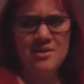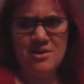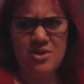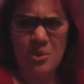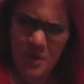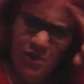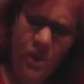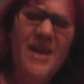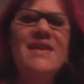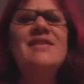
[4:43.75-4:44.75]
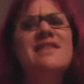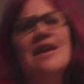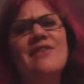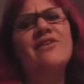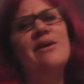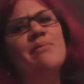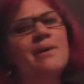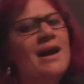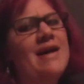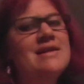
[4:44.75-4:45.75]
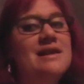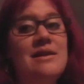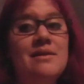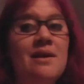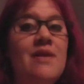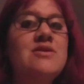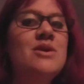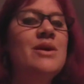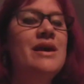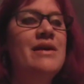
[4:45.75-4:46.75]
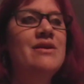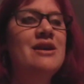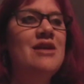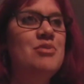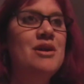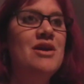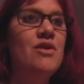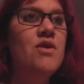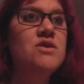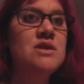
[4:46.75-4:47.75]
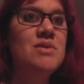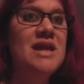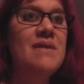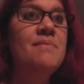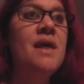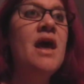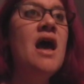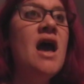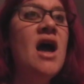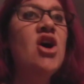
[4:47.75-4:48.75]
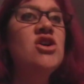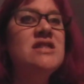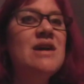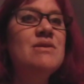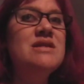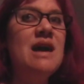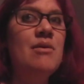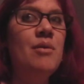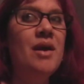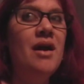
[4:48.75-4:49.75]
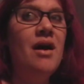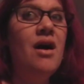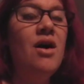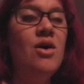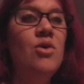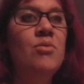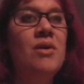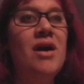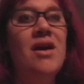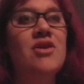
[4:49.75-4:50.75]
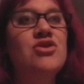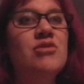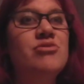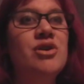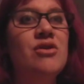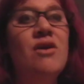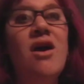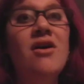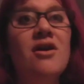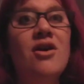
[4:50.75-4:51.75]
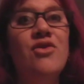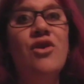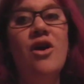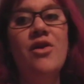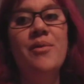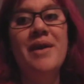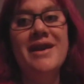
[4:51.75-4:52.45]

or would have wanted to think of it, but I didn't. And so he thought of putting in a roast, and we did. So that was done when we got home, and our trip took longer overall than we'd